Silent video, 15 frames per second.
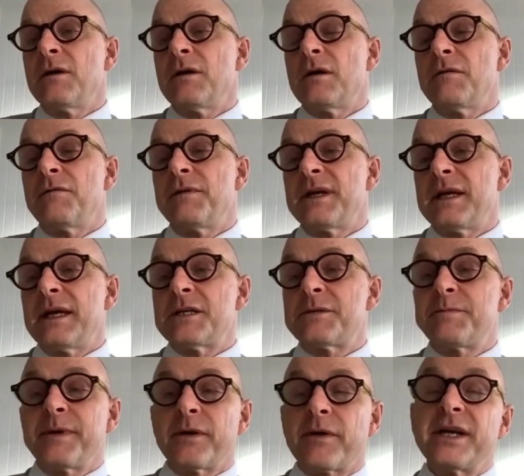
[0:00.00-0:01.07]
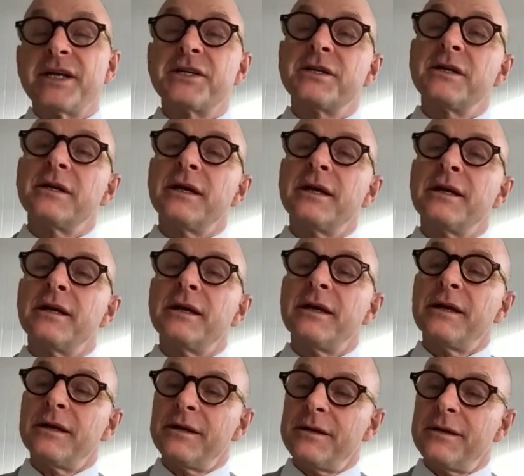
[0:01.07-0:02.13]
of inspiration
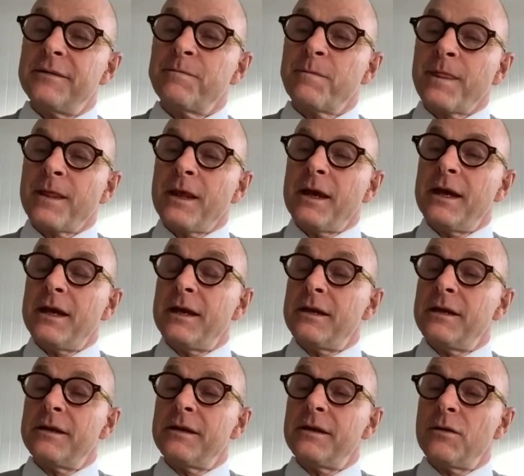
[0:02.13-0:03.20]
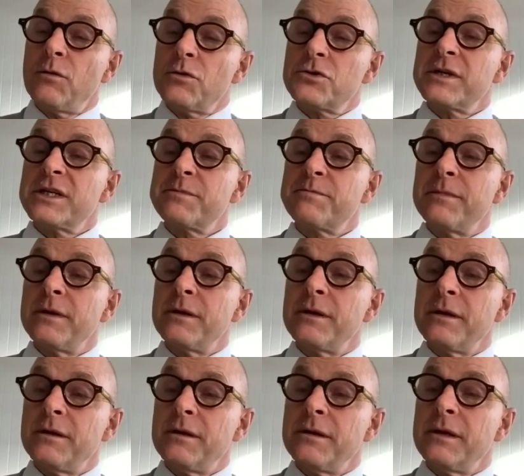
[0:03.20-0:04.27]
and also
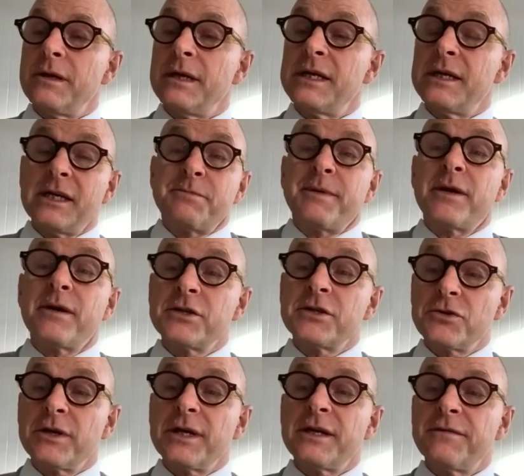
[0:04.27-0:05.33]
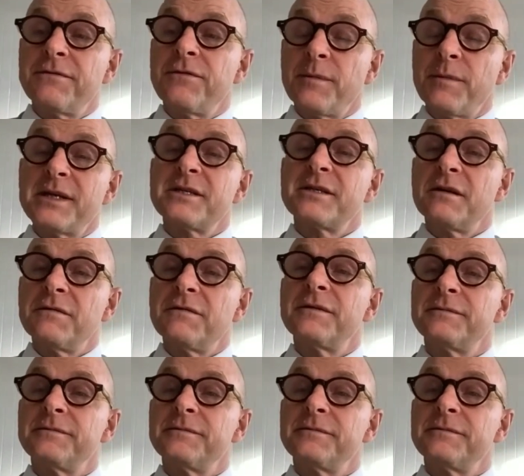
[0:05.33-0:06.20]
experience to get for myself.